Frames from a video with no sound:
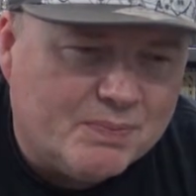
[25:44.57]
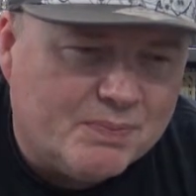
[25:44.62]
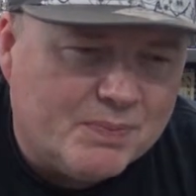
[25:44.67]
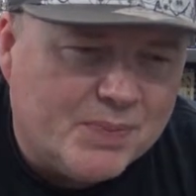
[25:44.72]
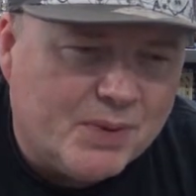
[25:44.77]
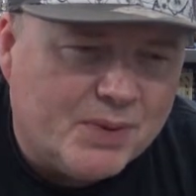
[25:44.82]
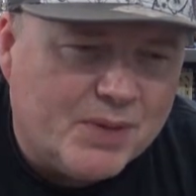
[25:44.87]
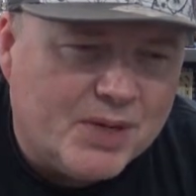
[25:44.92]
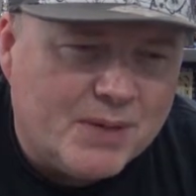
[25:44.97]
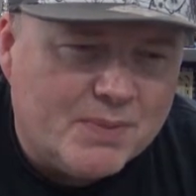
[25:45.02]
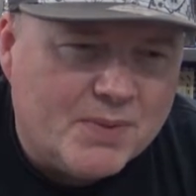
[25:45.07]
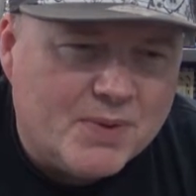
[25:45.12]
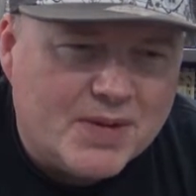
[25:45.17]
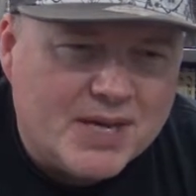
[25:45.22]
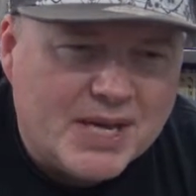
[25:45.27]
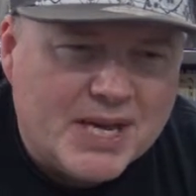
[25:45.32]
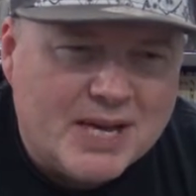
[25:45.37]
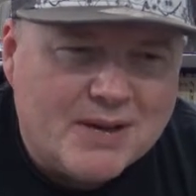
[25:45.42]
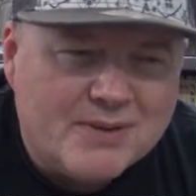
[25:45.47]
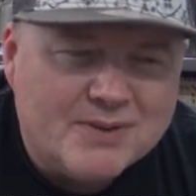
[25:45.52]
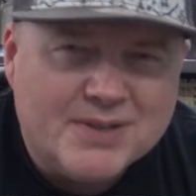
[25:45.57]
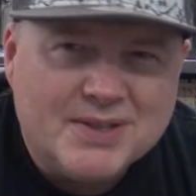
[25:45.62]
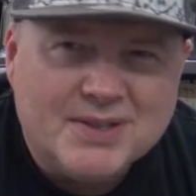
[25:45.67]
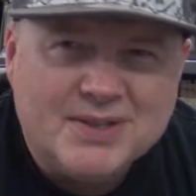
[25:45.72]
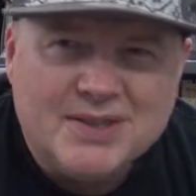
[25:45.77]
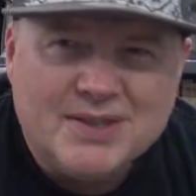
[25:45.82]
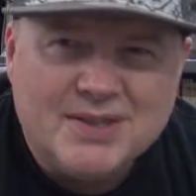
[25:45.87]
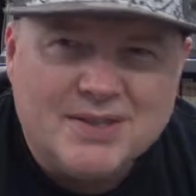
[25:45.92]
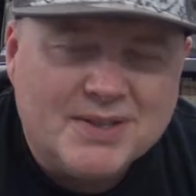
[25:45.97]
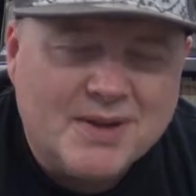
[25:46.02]
building up your
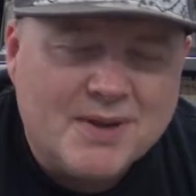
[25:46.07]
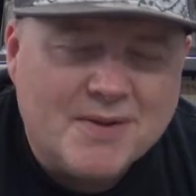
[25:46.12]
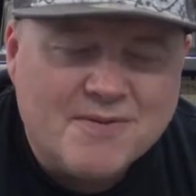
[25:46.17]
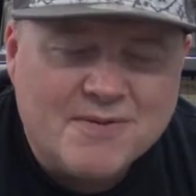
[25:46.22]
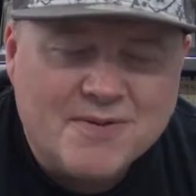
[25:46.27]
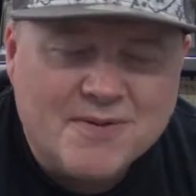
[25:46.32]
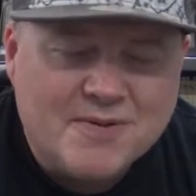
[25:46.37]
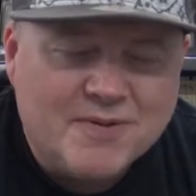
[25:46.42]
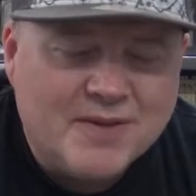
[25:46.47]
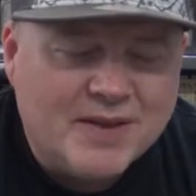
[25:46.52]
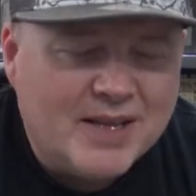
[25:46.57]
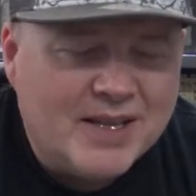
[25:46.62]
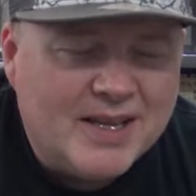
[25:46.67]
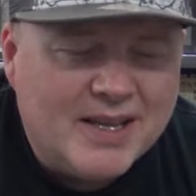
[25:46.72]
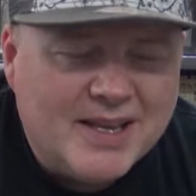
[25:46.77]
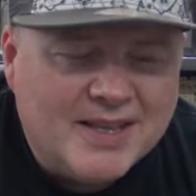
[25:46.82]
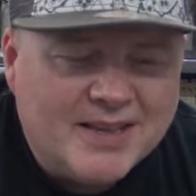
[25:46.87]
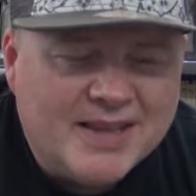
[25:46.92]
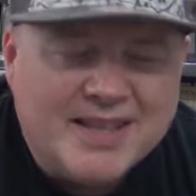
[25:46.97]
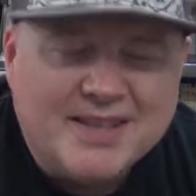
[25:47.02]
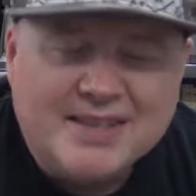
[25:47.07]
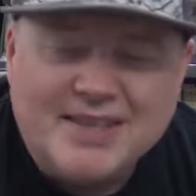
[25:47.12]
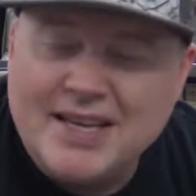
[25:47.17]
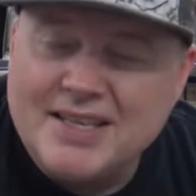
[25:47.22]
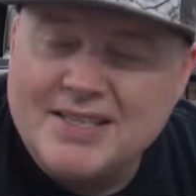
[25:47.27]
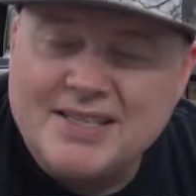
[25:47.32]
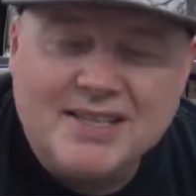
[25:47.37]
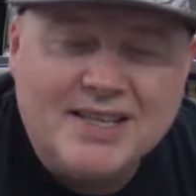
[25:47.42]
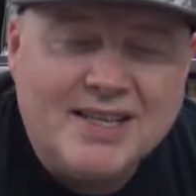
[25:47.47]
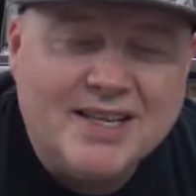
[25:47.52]
characters and so forth, then
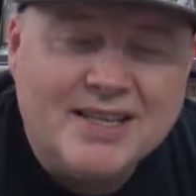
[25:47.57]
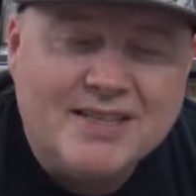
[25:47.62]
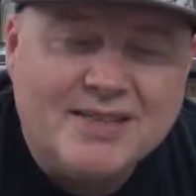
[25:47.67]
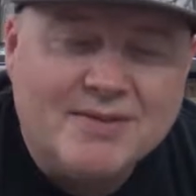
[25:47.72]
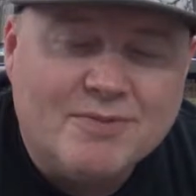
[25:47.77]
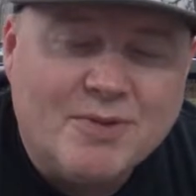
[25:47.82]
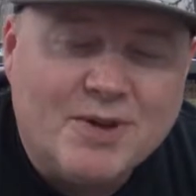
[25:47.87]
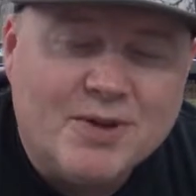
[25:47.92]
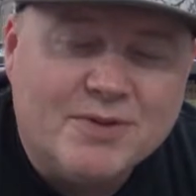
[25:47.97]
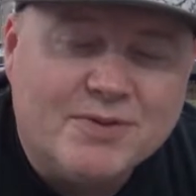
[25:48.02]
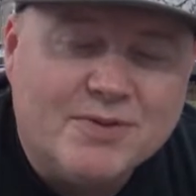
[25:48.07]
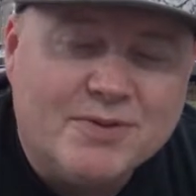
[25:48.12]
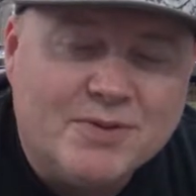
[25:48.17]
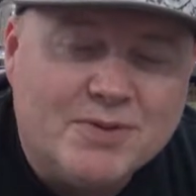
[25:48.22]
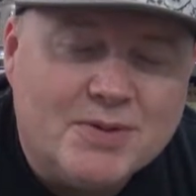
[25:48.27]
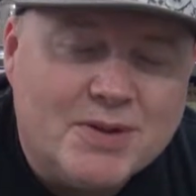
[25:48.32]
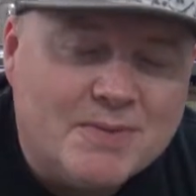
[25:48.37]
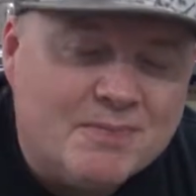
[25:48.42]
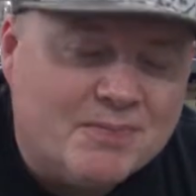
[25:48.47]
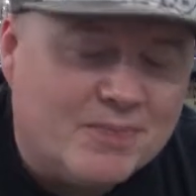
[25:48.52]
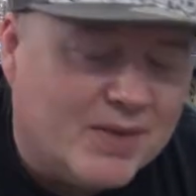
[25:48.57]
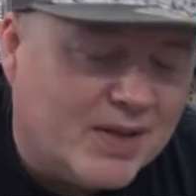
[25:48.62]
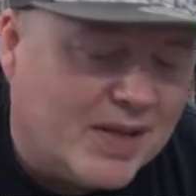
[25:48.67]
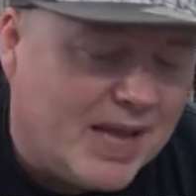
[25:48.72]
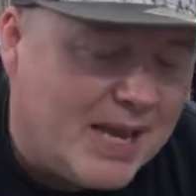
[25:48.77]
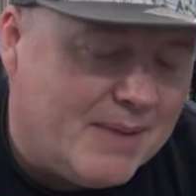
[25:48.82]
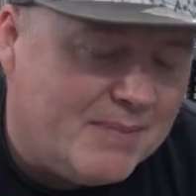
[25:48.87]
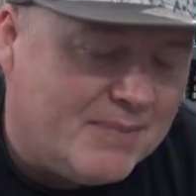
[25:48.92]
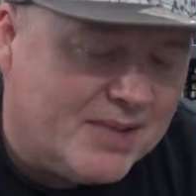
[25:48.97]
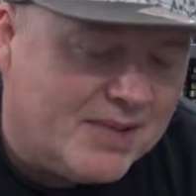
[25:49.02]
Destiny is a wonderful
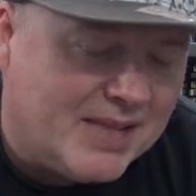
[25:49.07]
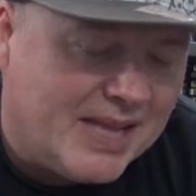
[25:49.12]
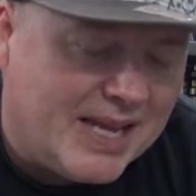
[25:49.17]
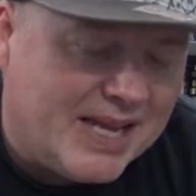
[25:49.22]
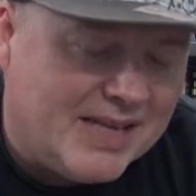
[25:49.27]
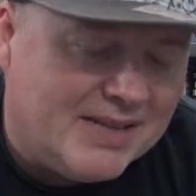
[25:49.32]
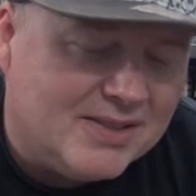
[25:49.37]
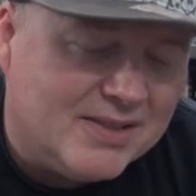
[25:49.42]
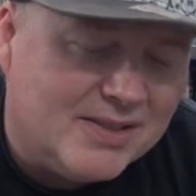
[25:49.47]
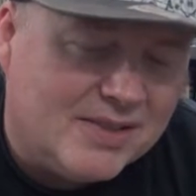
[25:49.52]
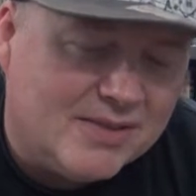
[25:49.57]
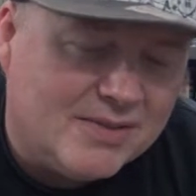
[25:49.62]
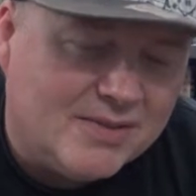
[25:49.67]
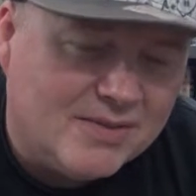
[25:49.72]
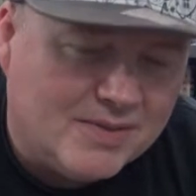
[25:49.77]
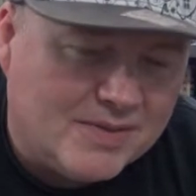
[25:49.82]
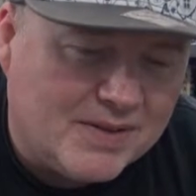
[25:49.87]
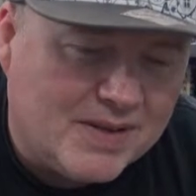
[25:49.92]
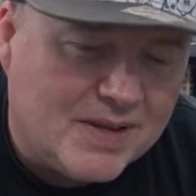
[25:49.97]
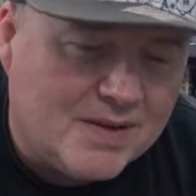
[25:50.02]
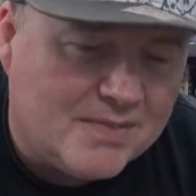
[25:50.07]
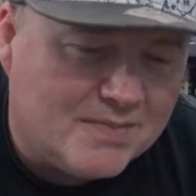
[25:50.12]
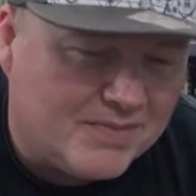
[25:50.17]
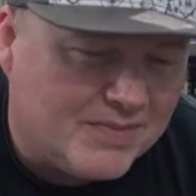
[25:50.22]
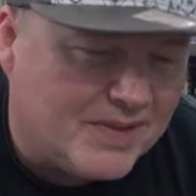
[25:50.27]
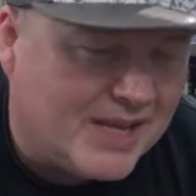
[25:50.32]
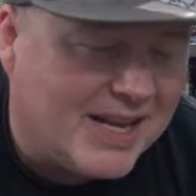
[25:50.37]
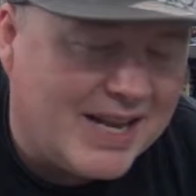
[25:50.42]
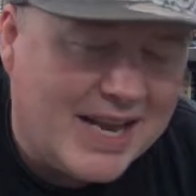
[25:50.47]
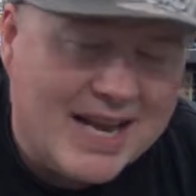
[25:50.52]
games to get into.
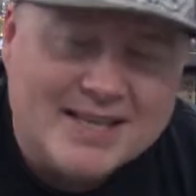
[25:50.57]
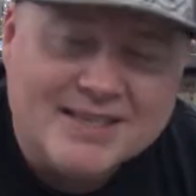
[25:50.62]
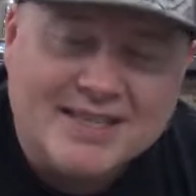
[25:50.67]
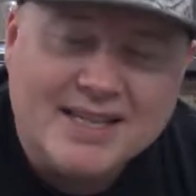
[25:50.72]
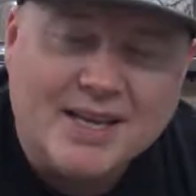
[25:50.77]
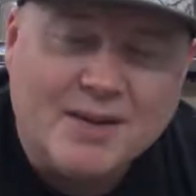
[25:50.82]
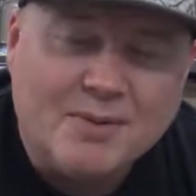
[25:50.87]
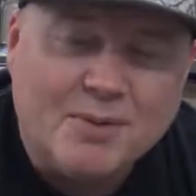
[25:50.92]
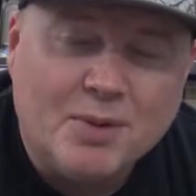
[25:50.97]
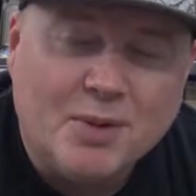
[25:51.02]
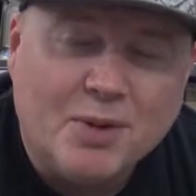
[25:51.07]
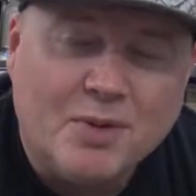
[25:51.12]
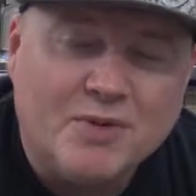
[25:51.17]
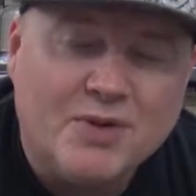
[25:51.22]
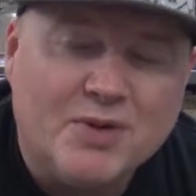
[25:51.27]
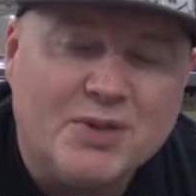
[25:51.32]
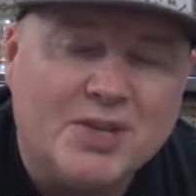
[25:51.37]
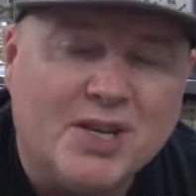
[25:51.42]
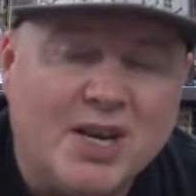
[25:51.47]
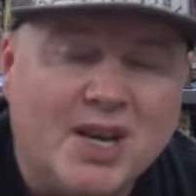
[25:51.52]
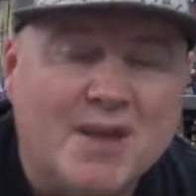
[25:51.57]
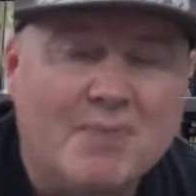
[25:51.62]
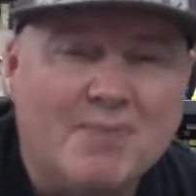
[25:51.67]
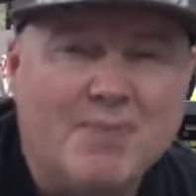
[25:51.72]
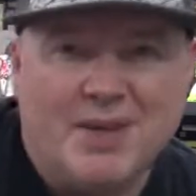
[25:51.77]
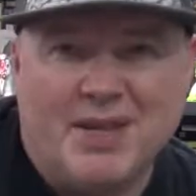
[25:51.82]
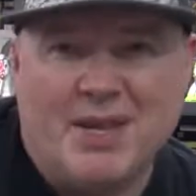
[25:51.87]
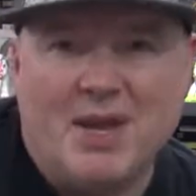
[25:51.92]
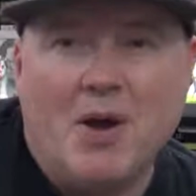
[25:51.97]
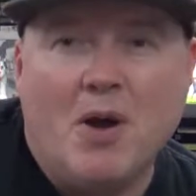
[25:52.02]
They can take up a lot of your time,
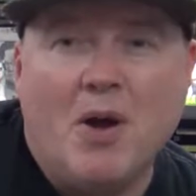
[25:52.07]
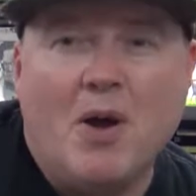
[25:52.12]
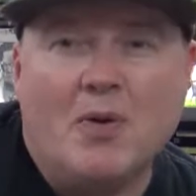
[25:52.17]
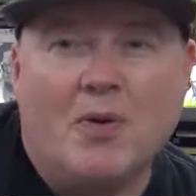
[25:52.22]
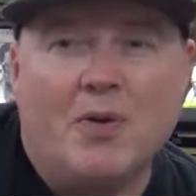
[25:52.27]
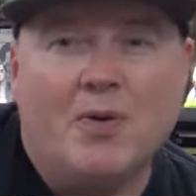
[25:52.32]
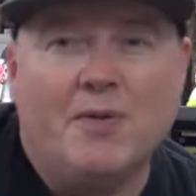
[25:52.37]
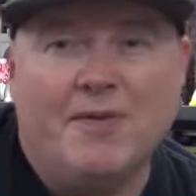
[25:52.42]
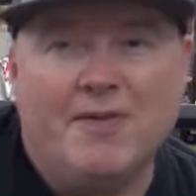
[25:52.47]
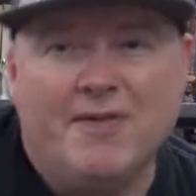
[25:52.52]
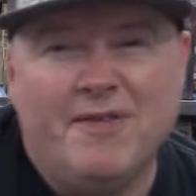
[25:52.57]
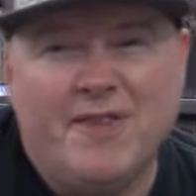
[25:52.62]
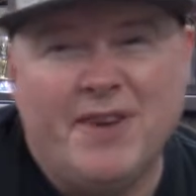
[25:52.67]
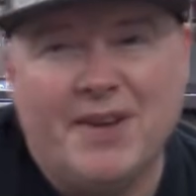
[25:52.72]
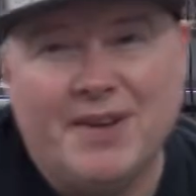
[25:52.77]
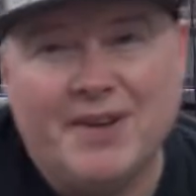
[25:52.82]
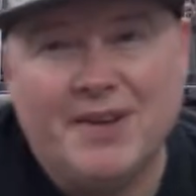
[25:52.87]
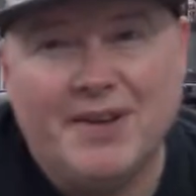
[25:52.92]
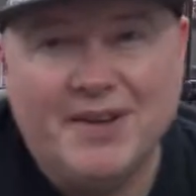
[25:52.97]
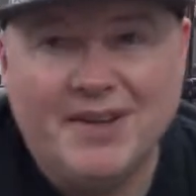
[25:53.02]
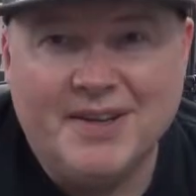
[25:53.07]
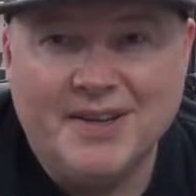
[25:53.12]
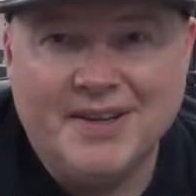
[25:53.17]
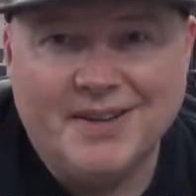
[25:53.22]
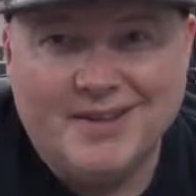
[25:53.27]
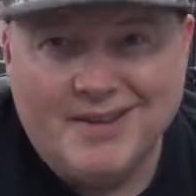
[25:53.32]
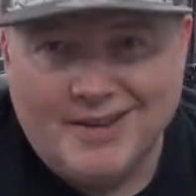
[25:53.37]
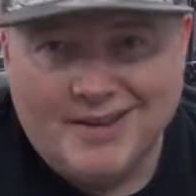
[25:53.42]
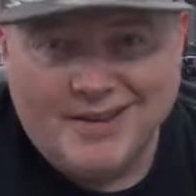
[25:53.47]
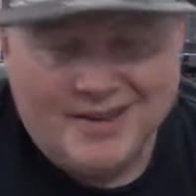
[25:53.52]
but they are good fun,
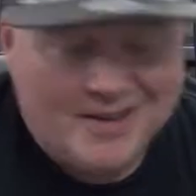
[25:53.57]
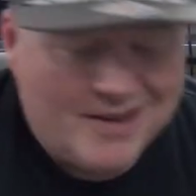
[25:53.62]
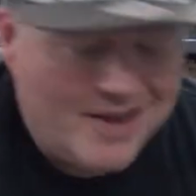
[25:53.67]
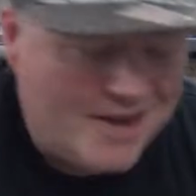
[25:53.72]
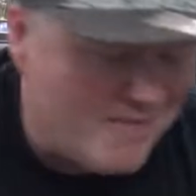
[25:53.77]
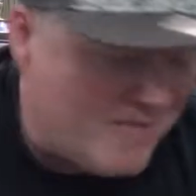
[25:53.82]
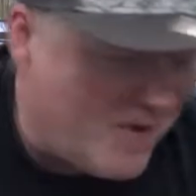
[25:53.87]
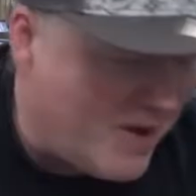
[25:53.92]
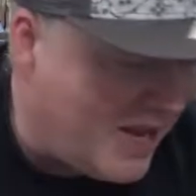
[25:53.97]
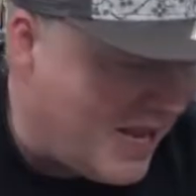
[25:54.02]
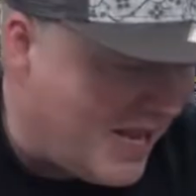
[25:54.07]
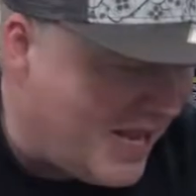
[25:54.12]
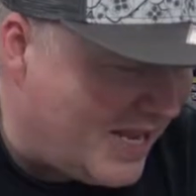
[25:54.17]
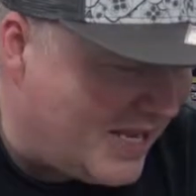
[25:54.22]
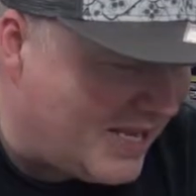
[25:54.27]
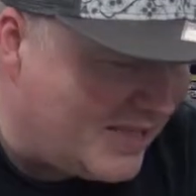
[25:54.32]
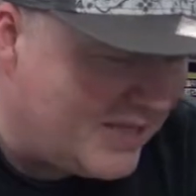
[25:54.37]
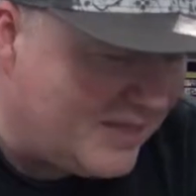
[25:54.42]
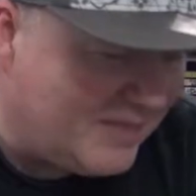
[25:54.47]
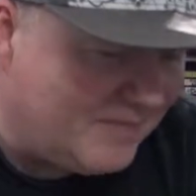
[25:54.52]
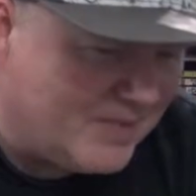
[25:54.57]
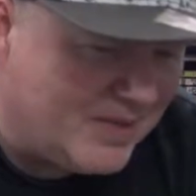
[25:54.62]
I might add.